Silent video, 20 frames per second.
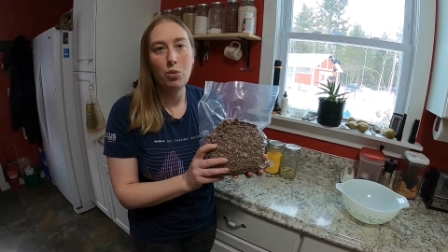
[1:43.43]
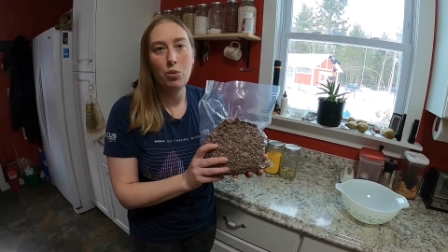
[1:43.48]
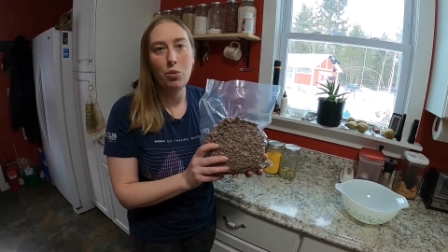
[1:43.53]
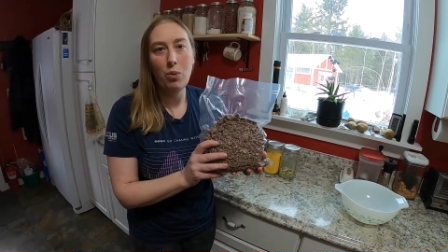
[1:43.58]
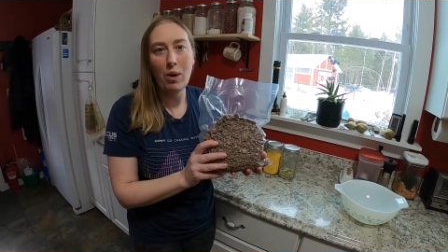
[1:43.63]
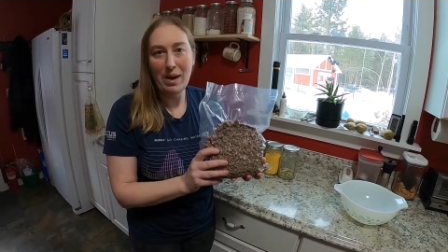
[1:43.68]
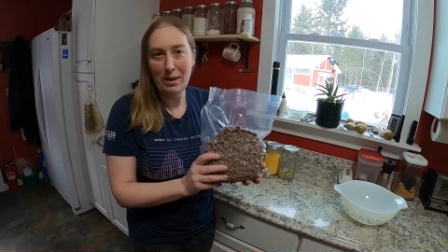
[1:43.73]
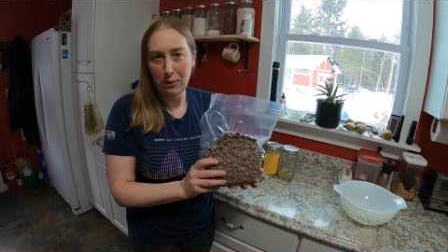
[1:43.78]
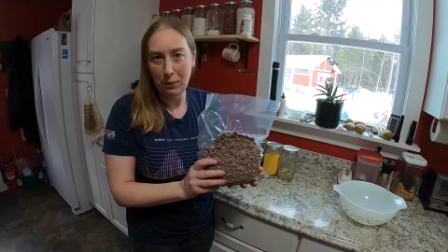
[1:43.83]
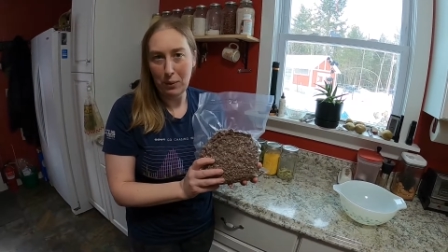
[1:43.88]

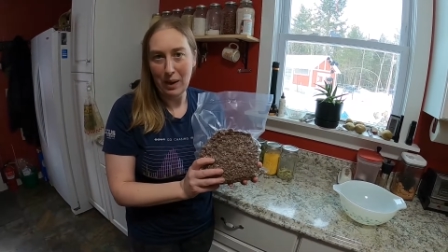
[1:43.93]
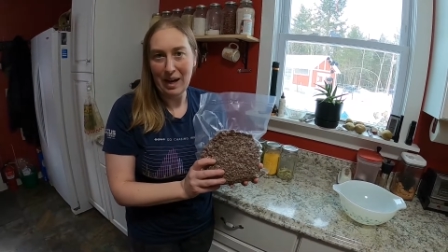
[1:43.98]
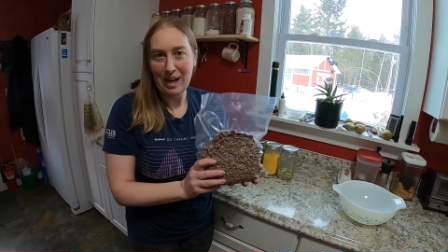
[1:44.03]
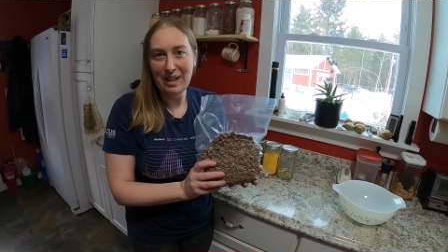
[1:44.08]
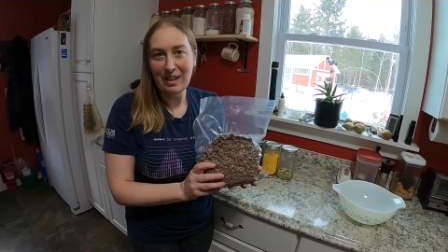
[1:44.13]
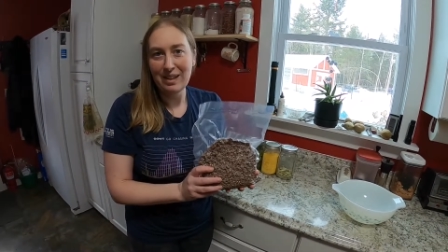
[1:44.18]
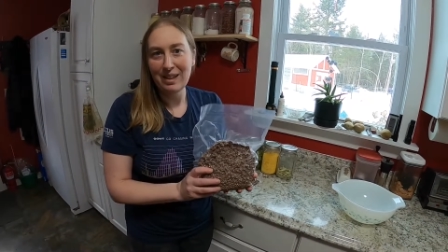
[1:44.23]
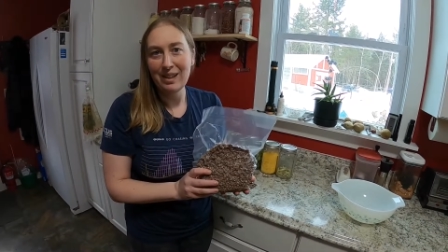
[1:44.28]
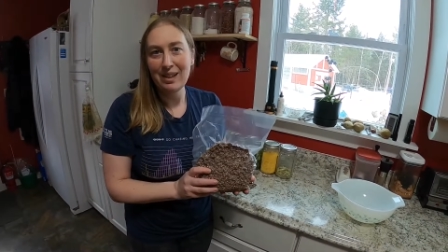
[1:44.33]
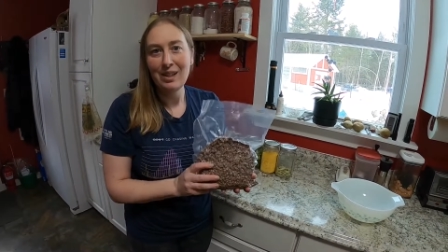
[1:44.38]
wet
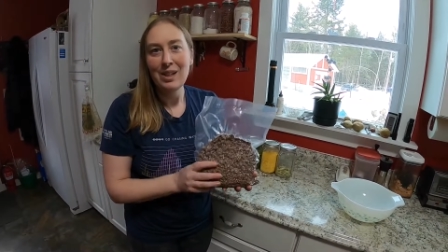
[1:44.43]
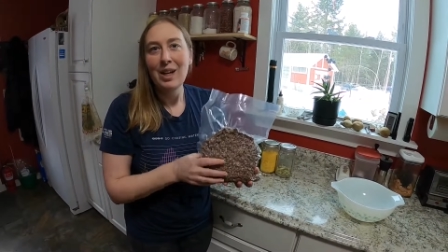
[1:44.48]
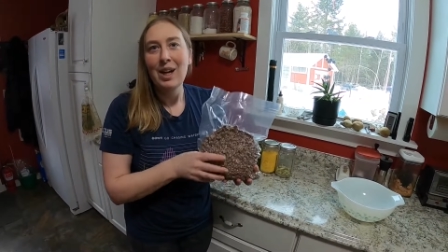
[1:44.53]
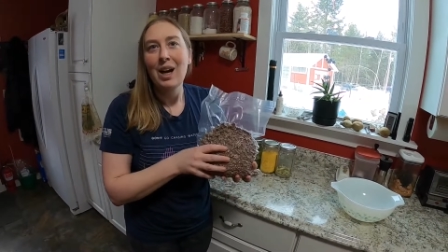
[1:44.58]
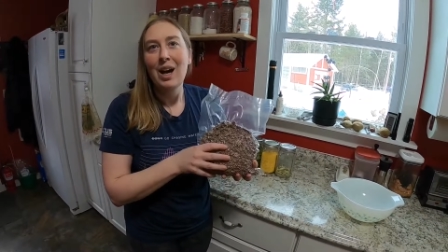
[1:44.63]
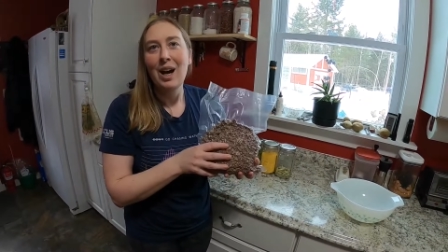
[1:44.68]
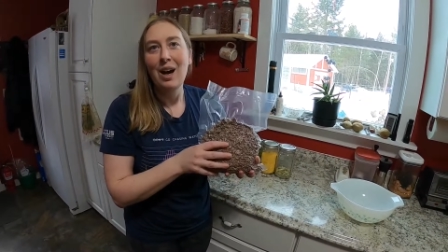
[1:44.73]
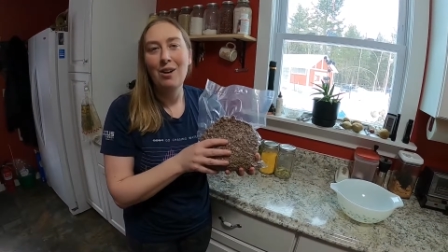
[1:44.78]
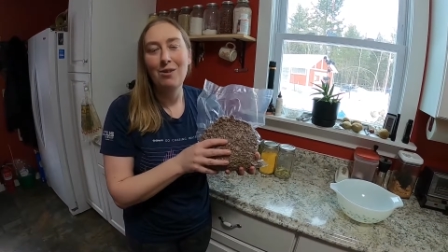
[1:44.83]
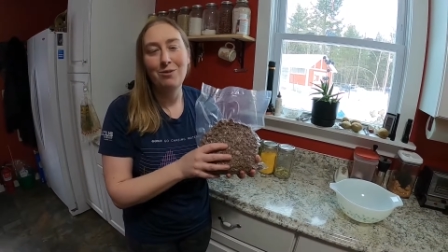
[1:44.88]
weight
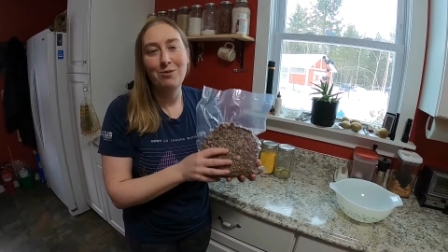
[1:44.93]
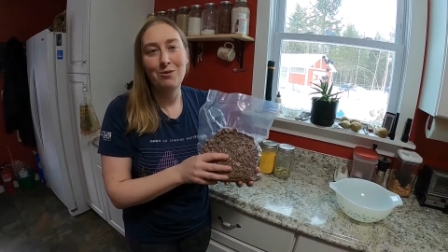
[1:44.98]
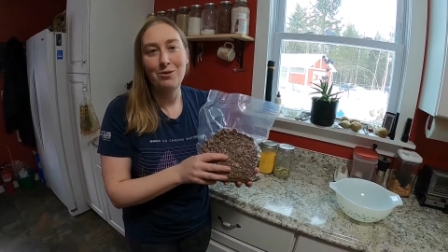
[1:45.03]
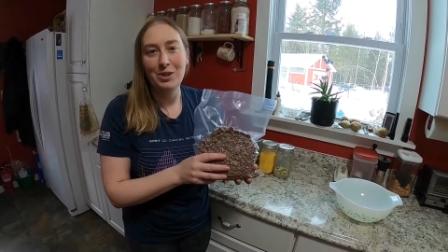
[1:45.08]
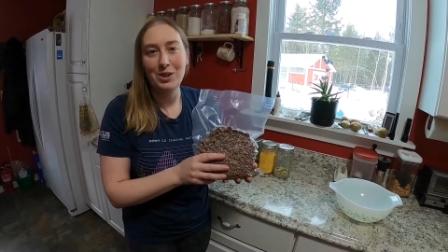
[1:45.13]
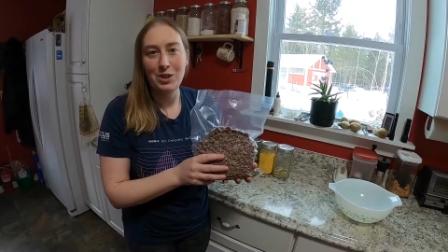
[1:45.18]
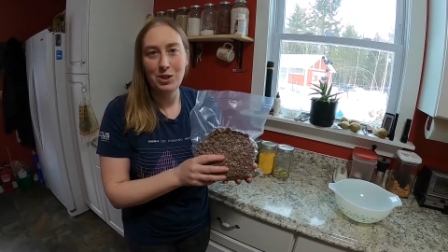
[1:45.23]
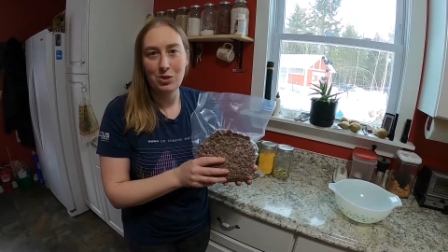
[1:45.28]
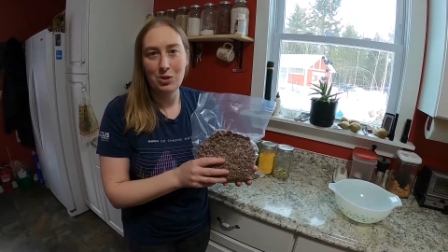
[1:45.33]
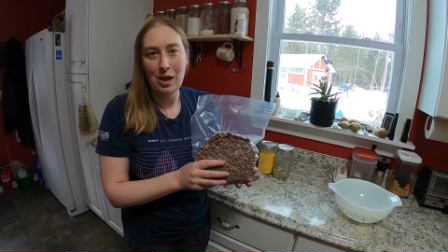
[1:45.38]
of
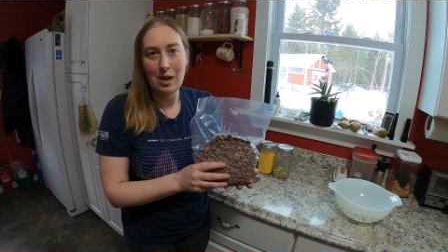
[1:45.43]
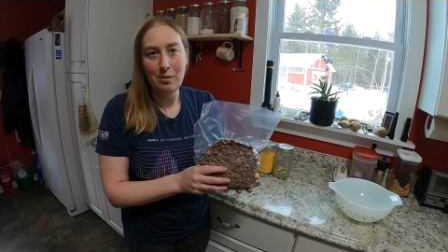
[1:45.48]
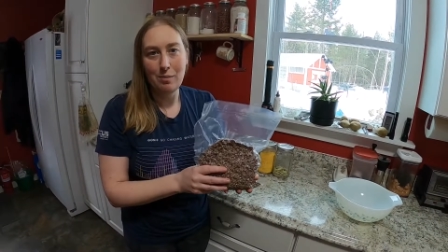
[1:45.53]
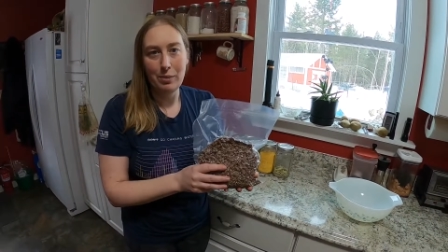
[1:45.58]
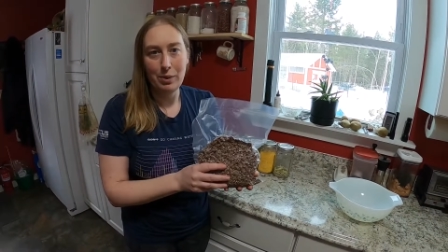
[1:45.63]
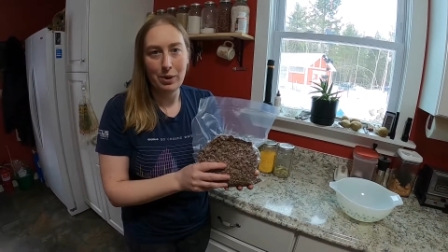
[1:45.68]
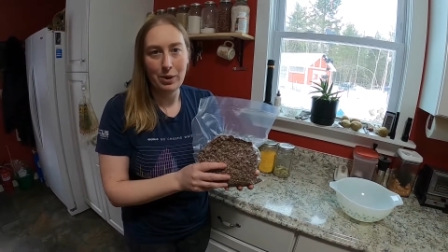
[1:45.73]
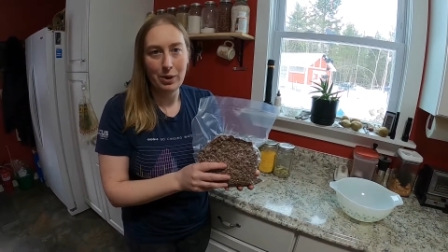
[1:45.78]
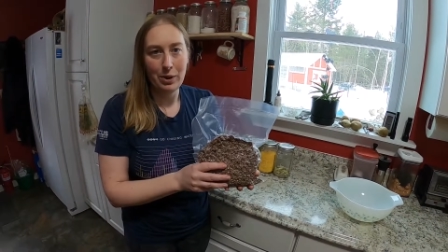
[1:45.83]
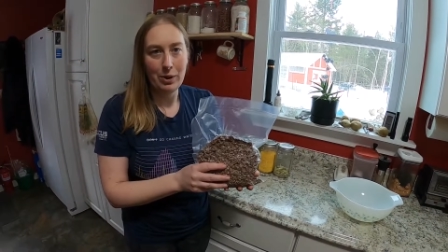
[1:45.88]
freeze-dried
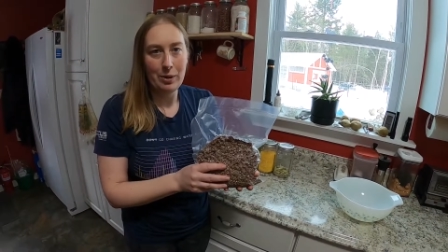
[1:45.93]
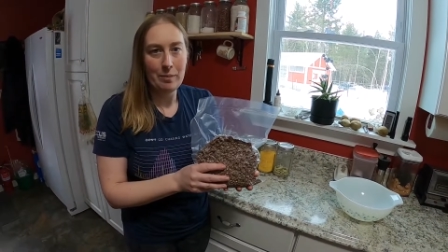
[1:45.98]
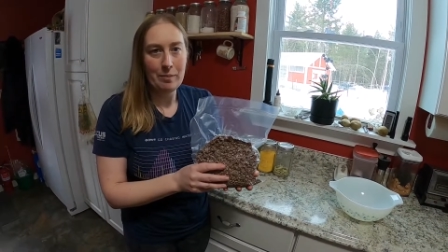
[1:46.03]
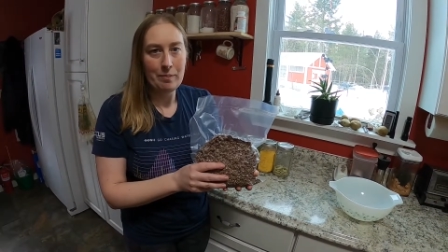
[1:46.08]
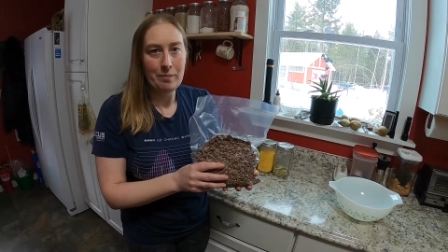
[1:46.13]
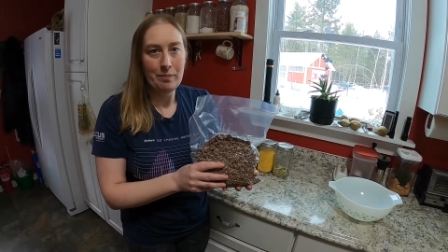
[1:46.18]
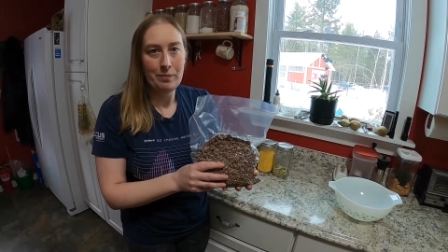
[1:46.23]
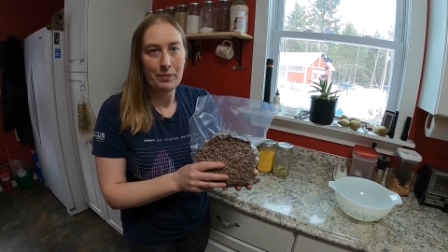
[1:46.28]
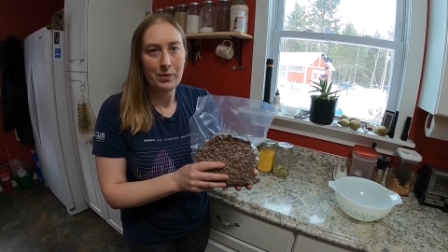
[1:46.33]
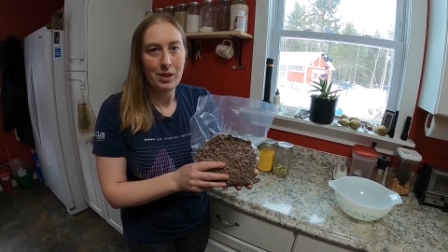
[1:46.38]
burger.